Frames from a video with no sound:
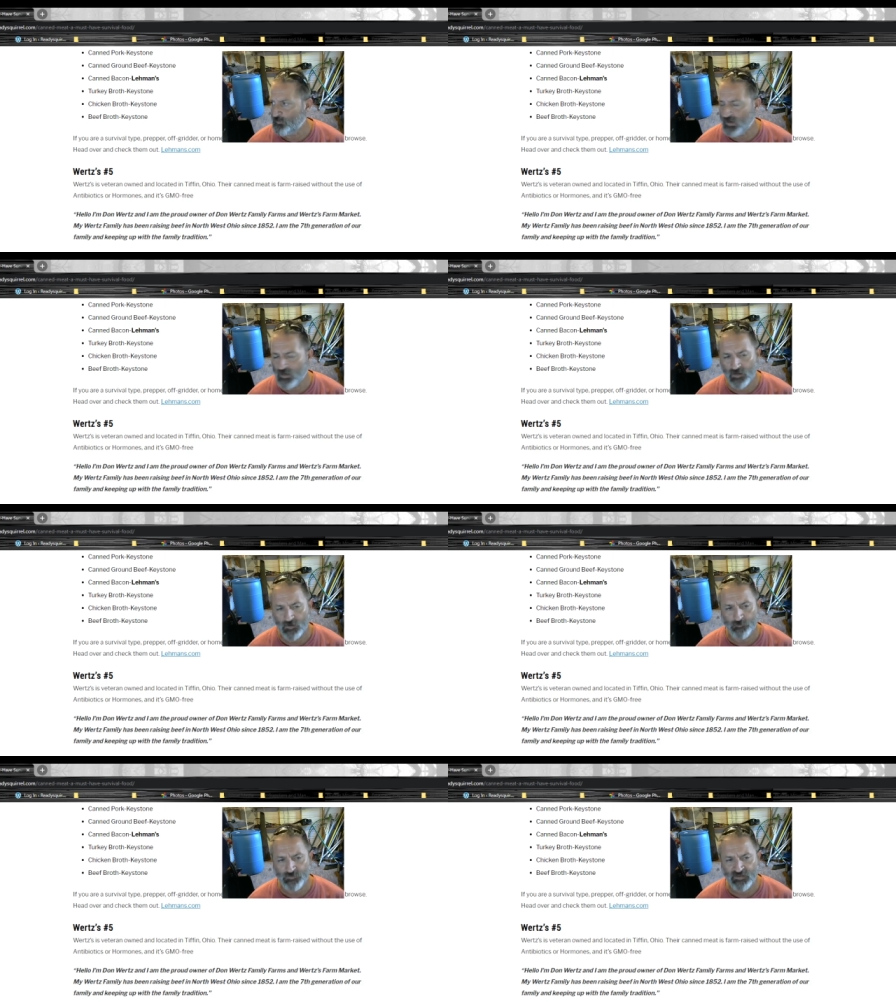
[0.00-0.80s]

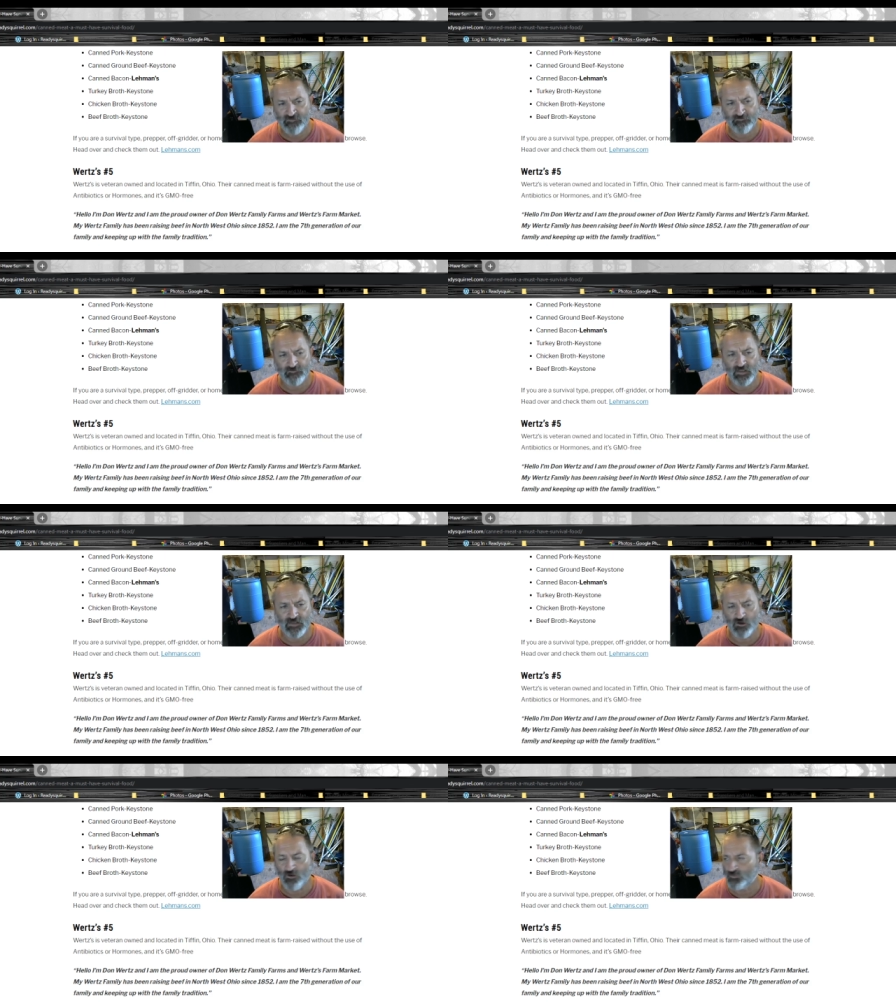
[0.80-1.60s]
uh, beef
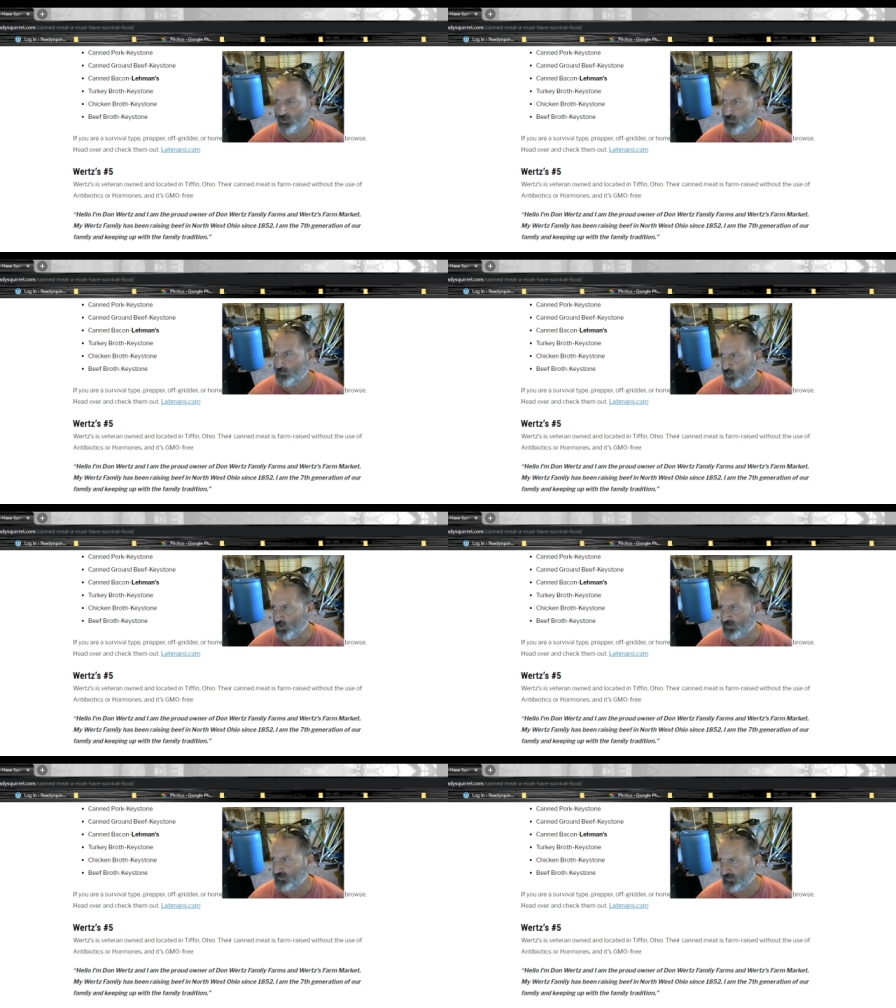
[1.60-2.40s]
and homegrown
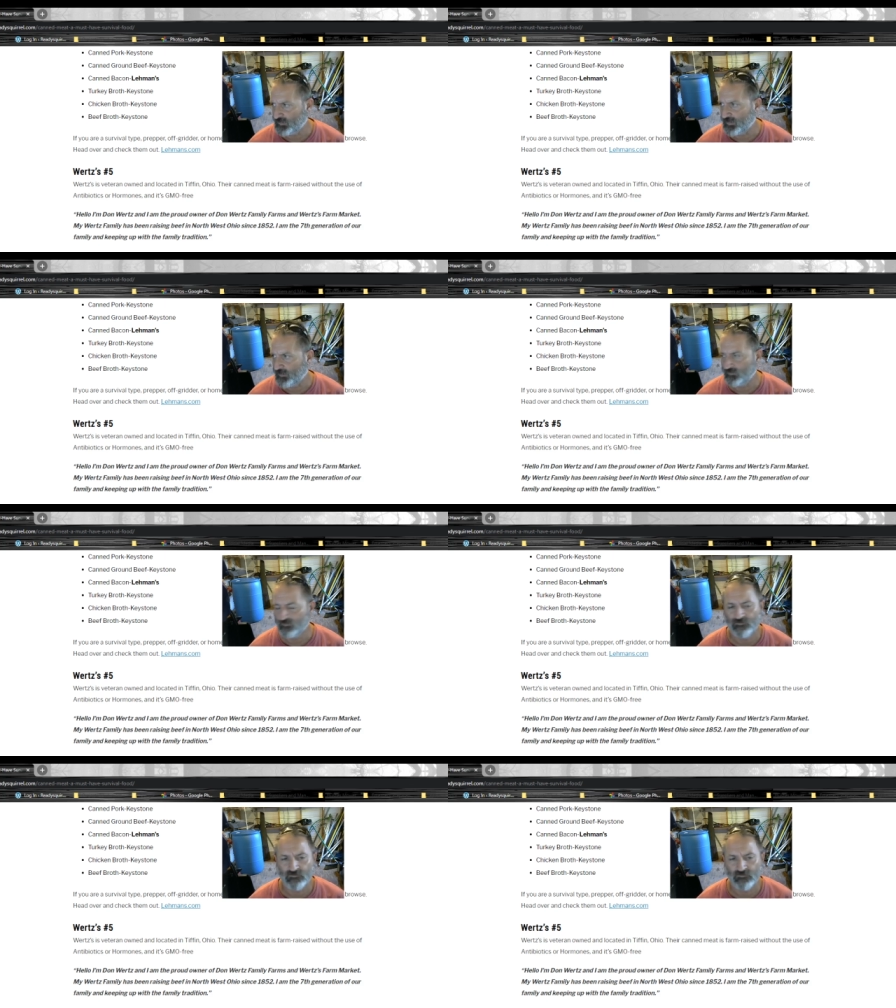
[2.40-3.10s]
pork in a can.